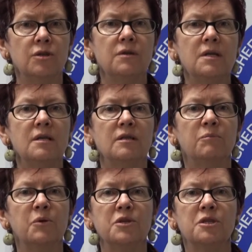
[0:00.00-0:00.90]
duties
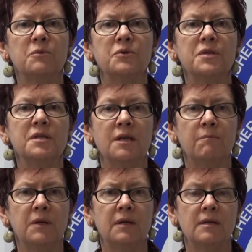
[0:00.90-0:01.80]
of principals and
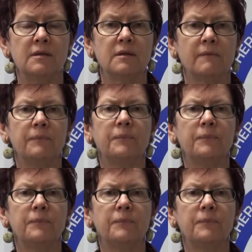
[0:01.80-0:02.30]
deputies.